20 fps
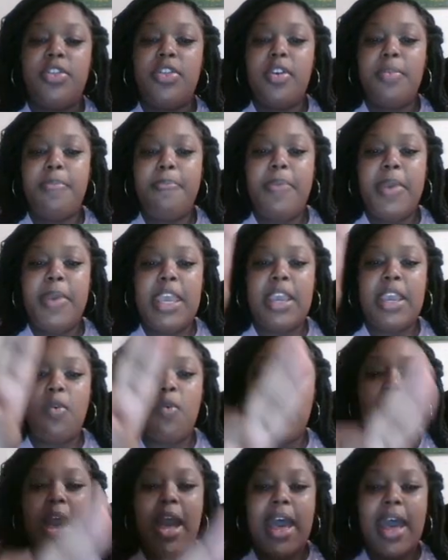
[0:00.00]
the big
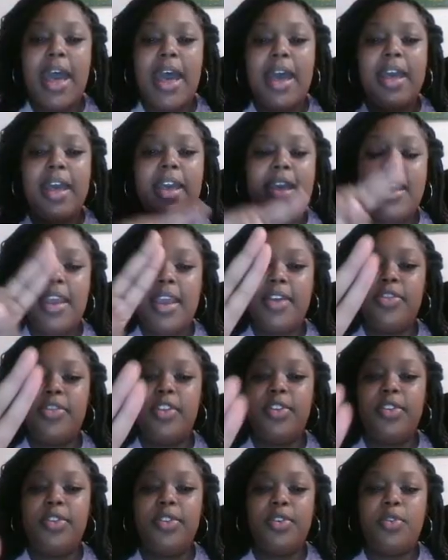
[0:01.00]
Y and
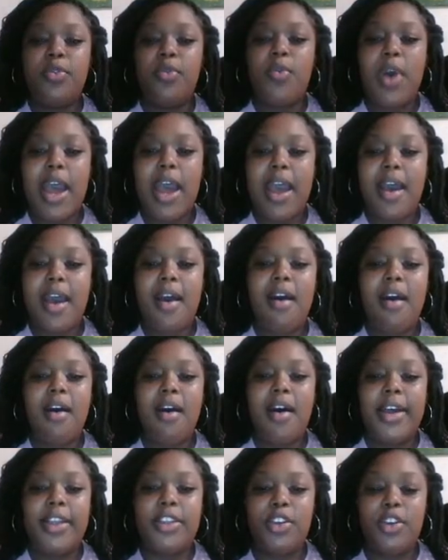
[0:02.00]
the little Y
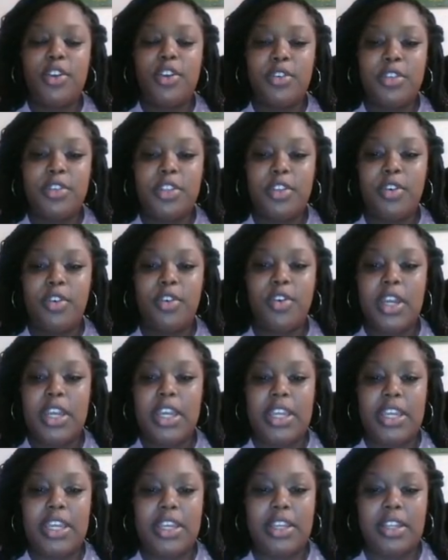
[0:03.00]
on your
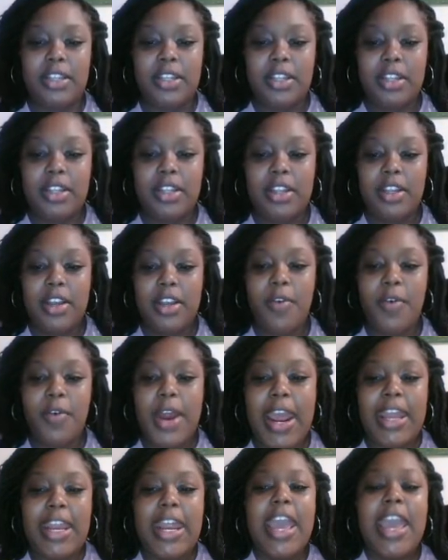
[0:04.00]
screen. All
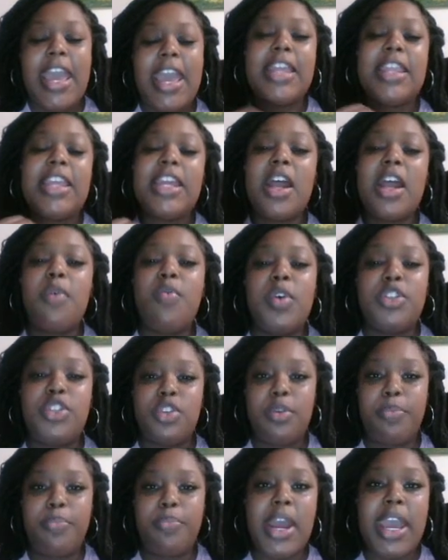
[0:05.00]
right. And then I want
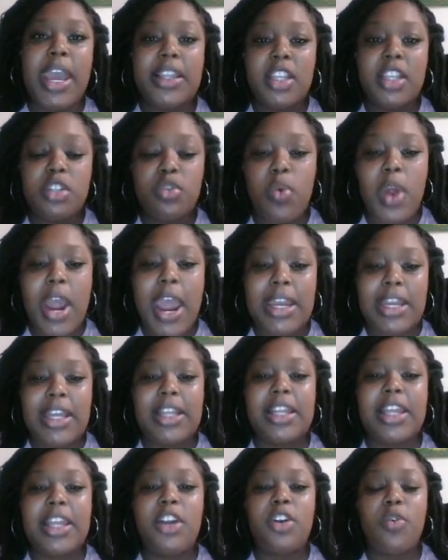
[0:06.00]
you to practice
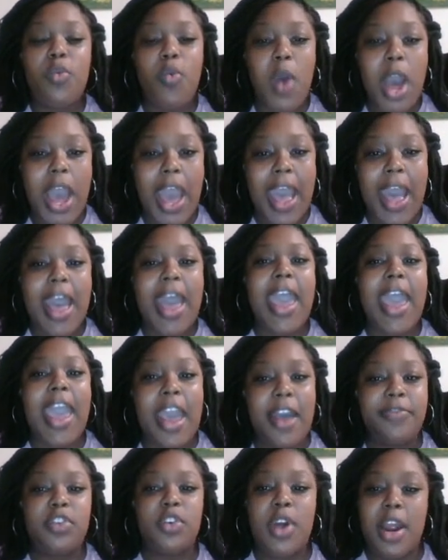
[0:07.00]
writing letter Y
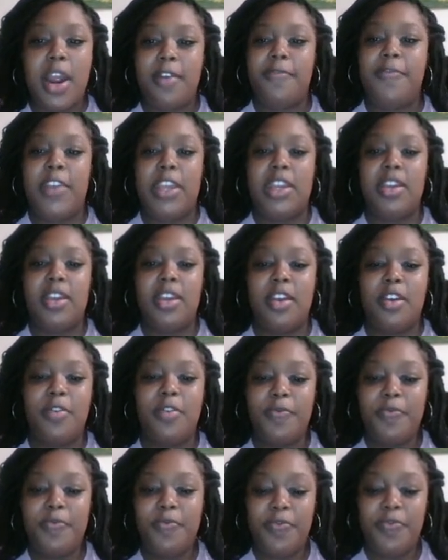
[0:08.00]
after our video.
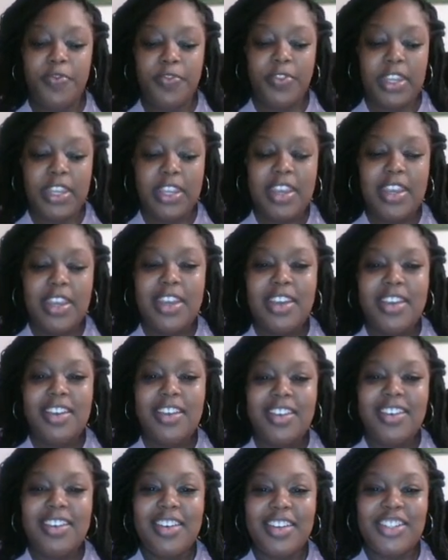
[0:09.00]

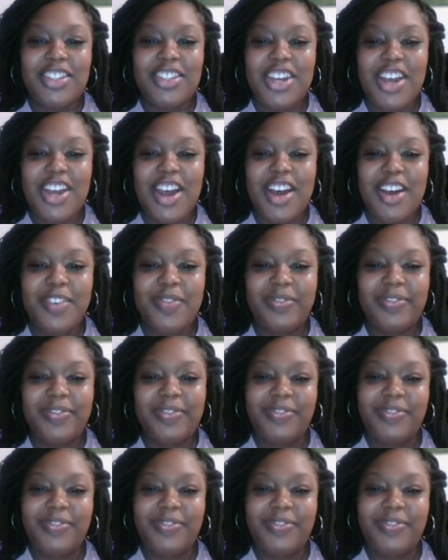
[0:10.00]
Good job.